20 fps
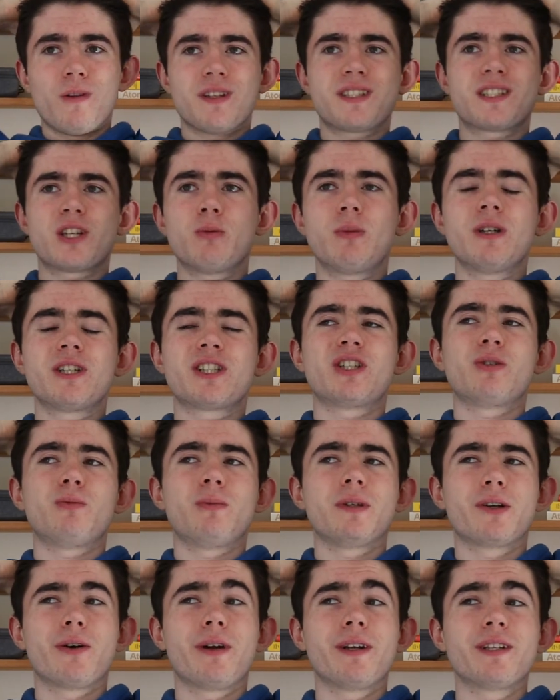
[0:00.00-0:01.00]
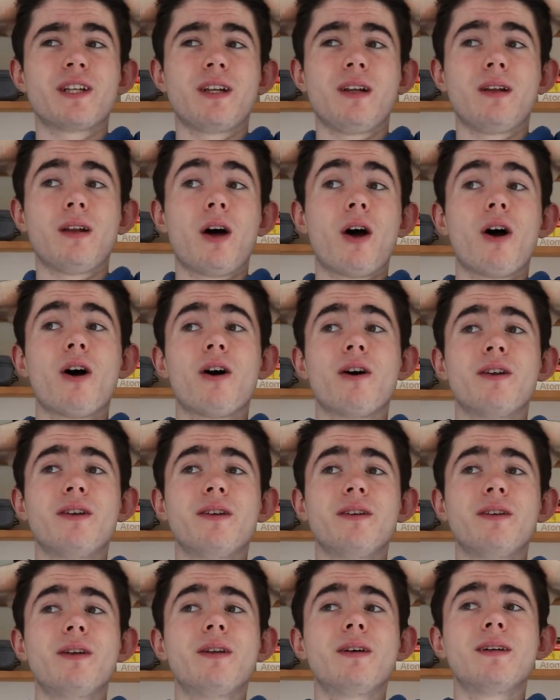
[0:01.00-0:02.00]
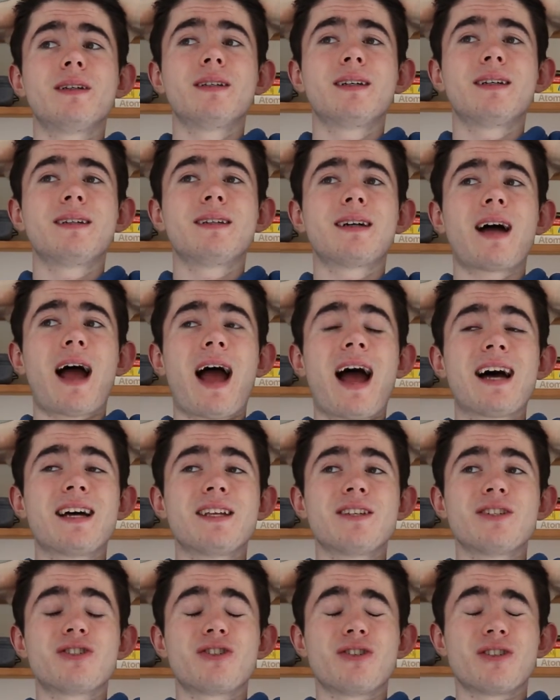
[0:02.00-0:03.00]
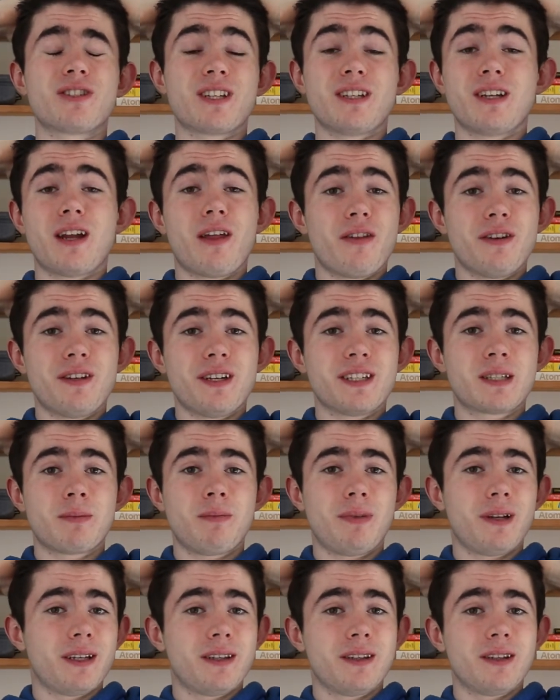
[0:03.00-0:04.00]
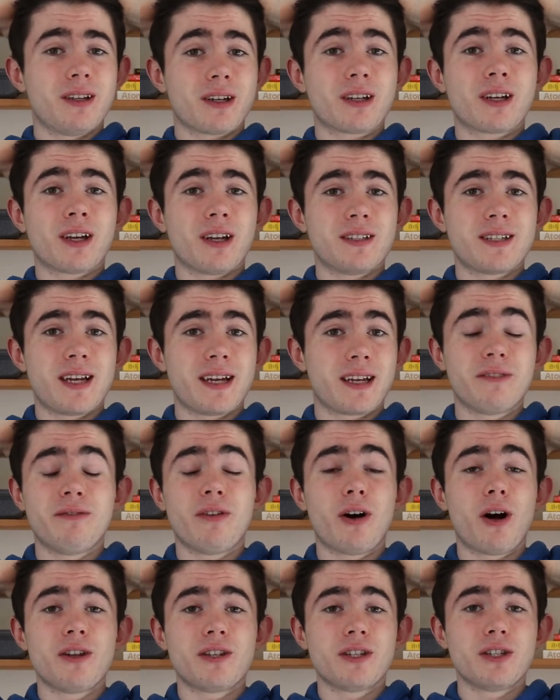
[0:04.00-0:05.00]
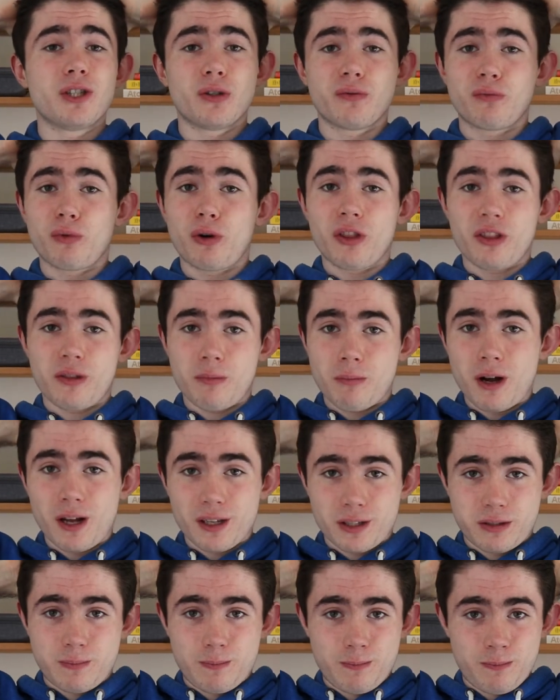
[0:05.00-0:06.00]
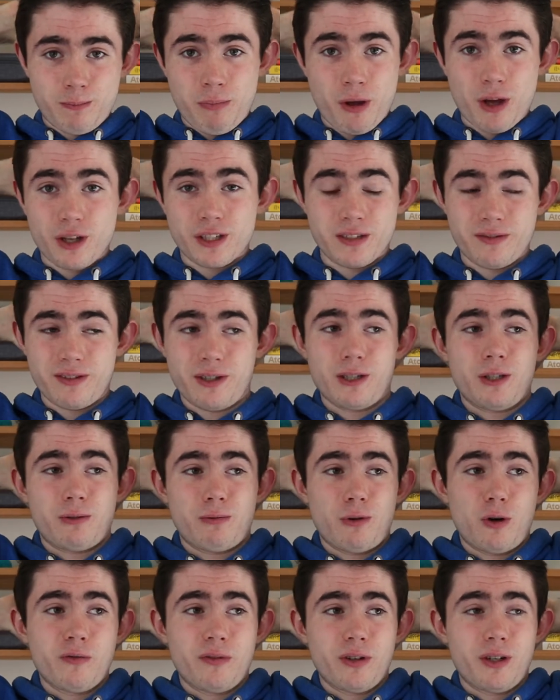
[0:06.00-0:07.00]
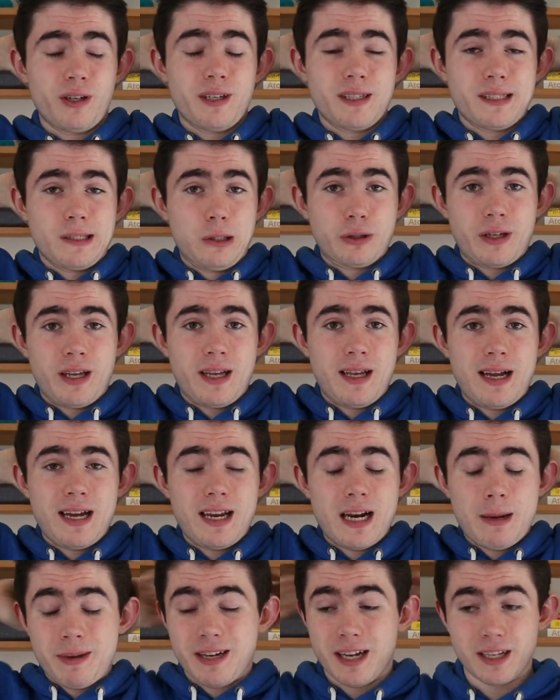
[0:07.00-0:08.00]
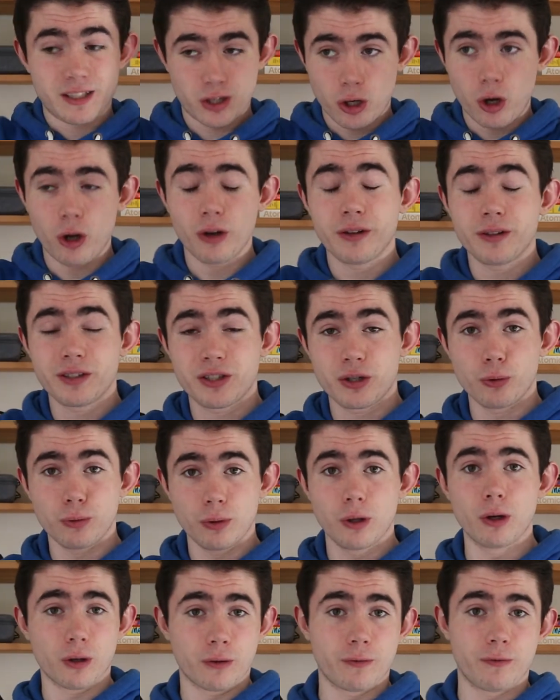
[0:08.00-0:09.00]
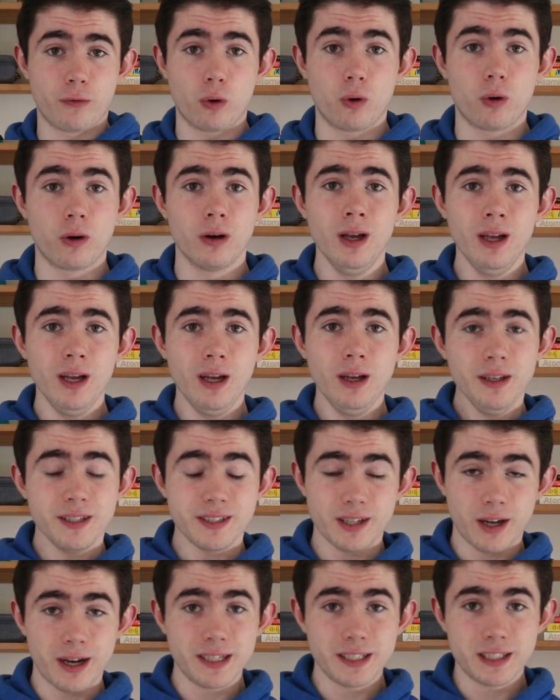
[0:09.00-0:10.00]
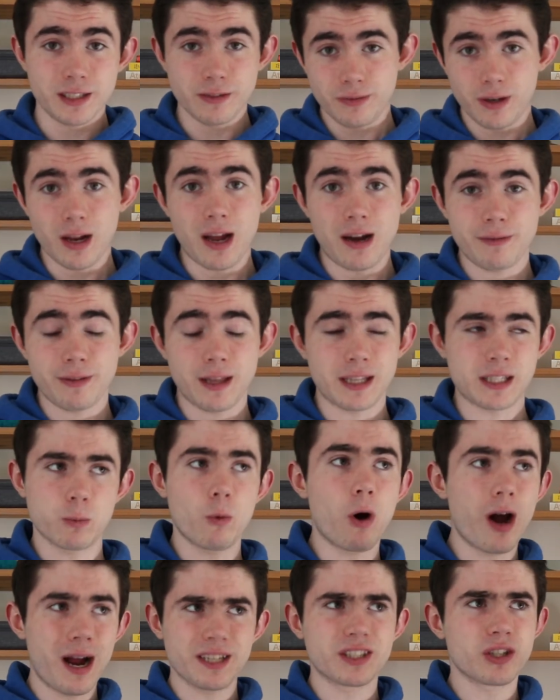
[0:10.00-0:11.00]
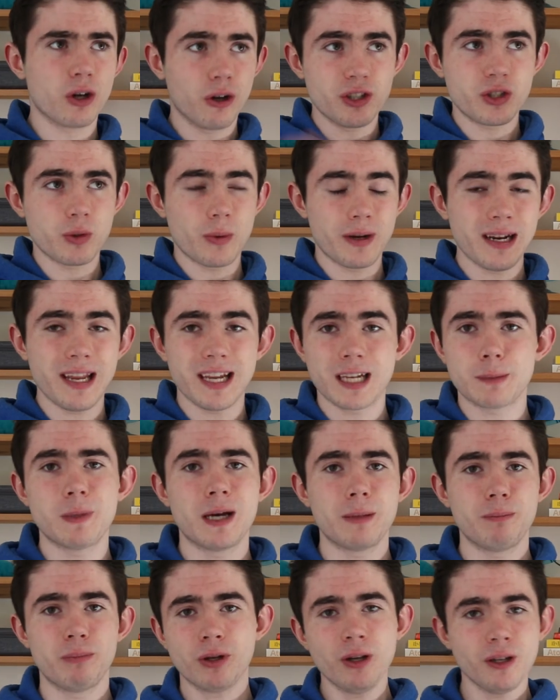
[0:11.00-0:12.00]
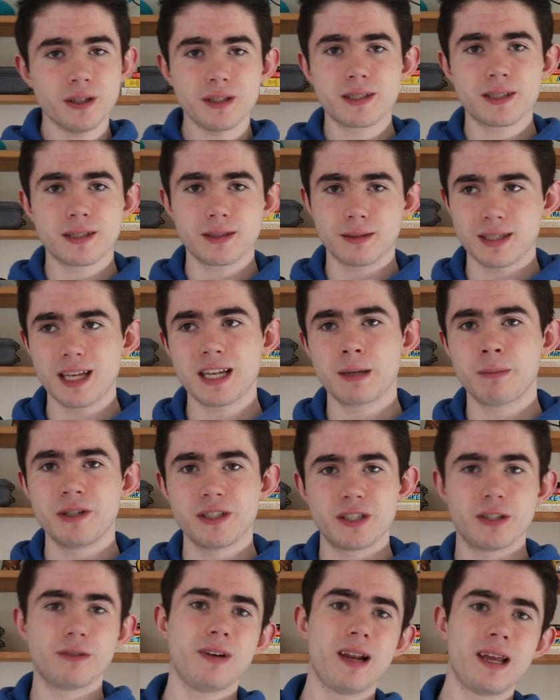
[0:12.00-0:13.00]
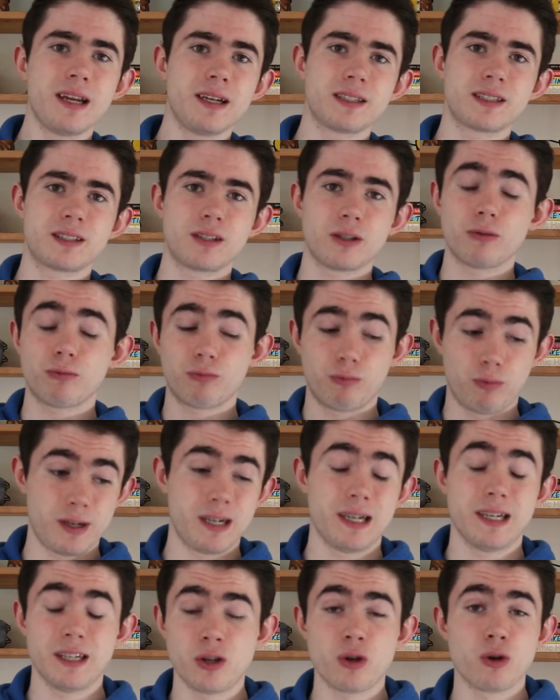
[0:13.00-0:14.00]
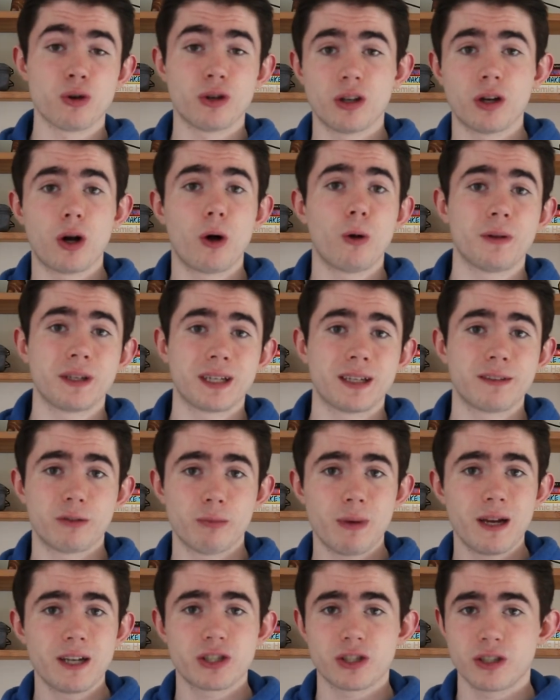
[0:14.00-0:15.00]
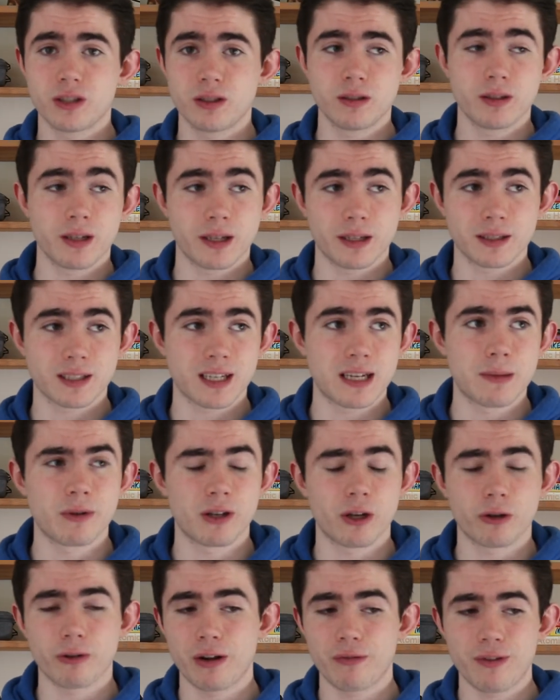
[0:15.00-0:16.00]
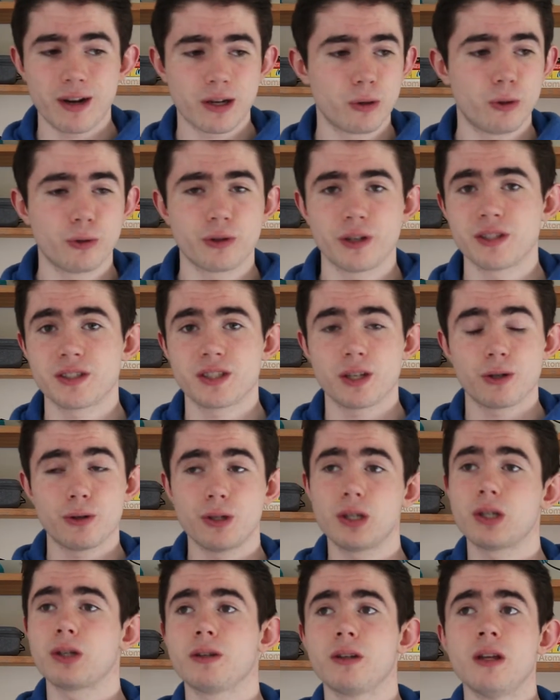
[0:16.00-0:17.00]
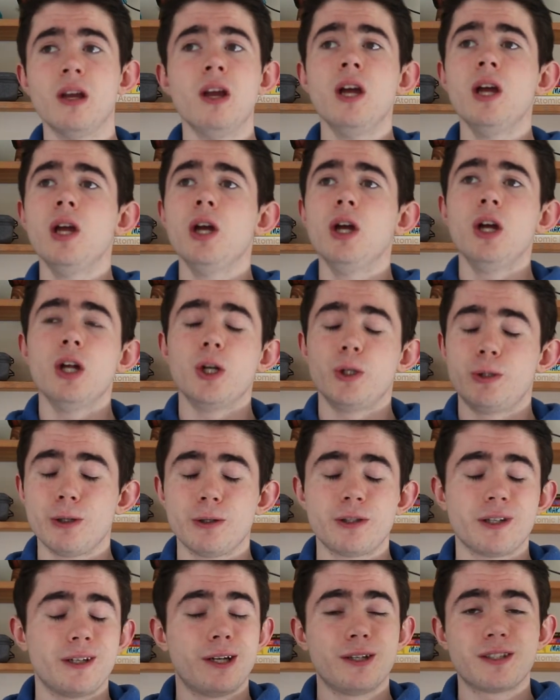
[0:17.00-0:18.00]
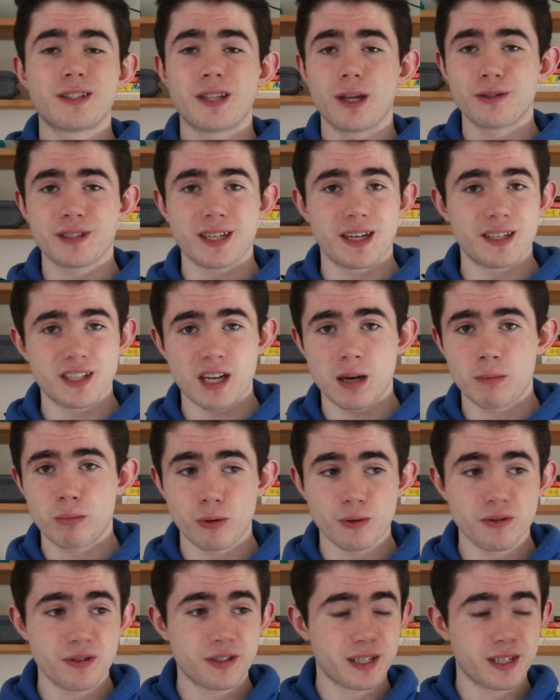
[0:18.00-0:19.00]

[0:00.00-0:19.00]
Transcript: There's so much that we're going to learn as just another discipline that can take advantage of what the Mars Perseverance Rover is looking at. I mean, it's gone to look for signs of life. That's why it's gone to a lake bed, because sediments of lakes are really good at holding information and keeping a great record, and so you can drill down into those, get samples.